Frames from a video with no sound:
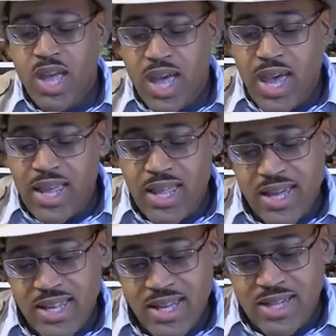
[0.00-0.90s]
And the
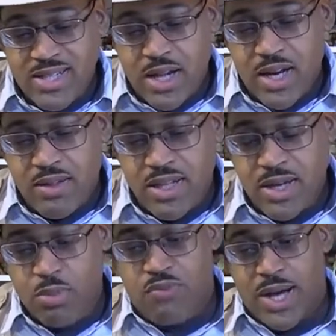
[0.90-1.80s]
idea is that uh, they
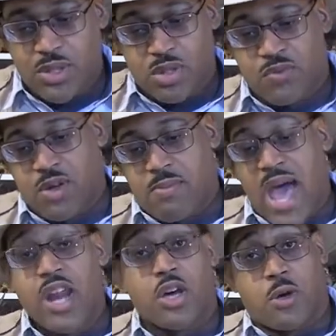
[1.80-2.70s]
took some fossils from
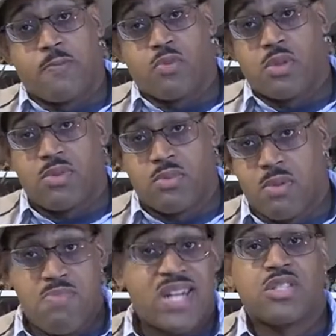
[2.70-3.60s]
Idaho, the, some of
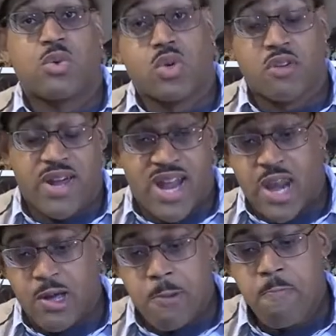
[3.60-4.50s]
the best in the world to found in
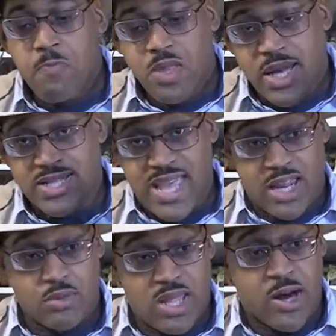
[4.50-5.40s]
Idaho, and
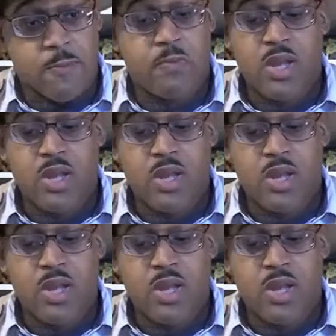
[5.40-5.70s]
scanned them there.